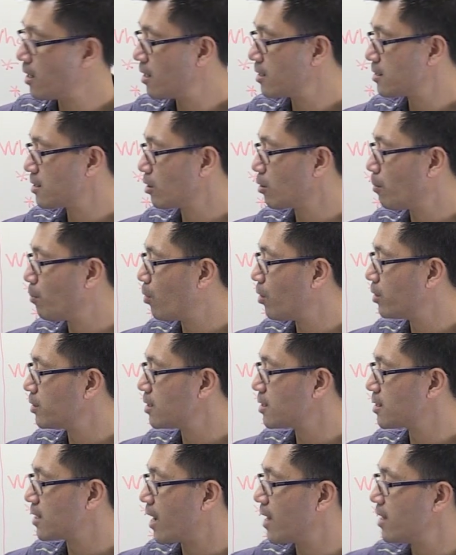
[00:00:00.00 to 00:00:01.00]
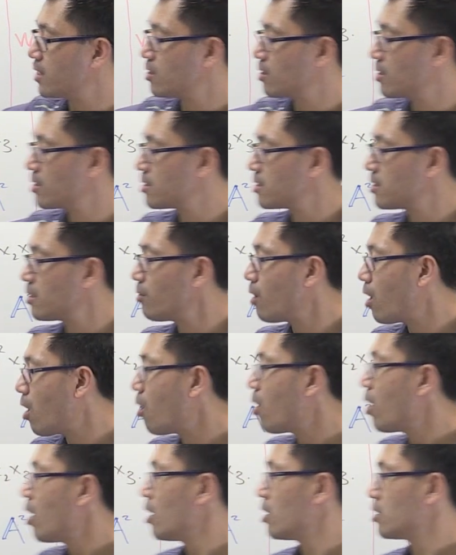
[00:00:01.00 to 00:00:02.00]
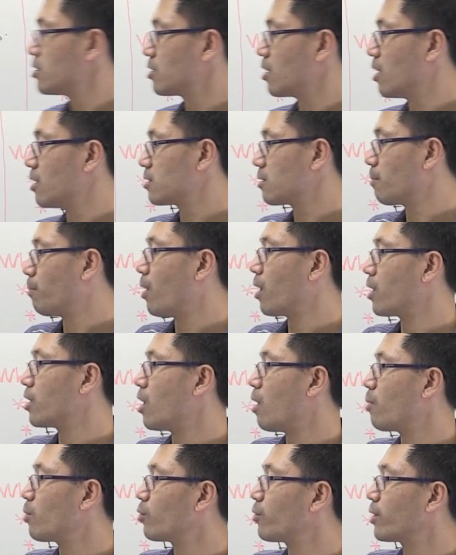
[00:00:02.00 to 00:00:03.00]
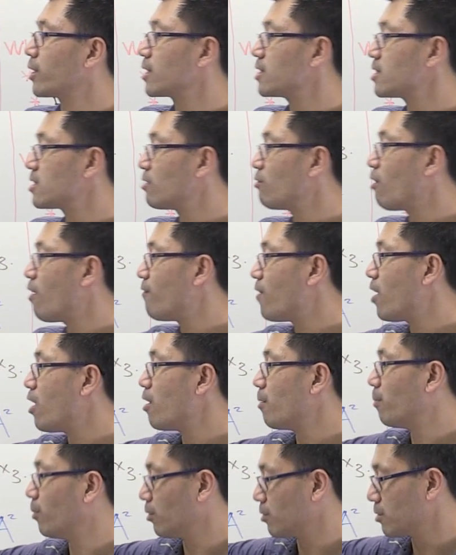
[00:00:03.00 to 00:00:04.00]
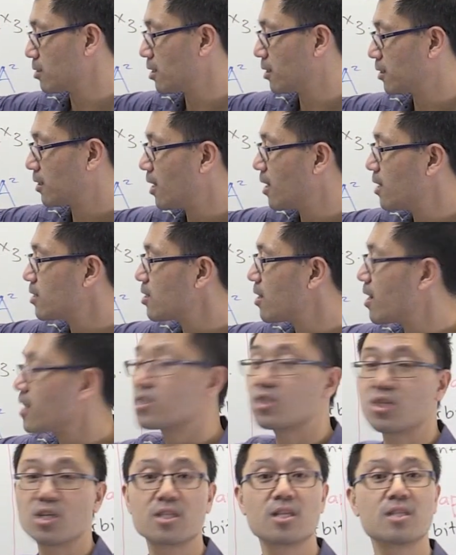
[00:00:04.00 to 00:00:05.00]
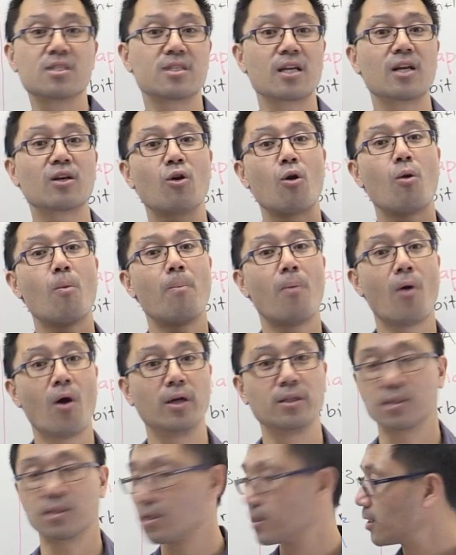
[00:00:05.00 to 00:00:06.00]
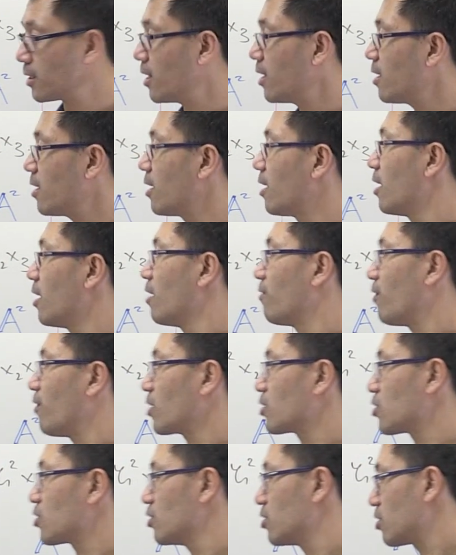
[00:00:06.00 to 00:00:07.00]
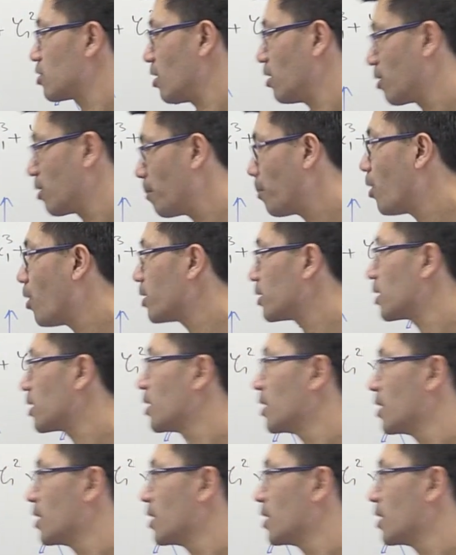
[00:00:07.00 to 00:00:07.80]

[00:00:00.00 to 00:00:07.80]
A single point is a to the 0, so it's the polynomial ring in 0 variables, okay? So that's just a single point, okay? Functions on the point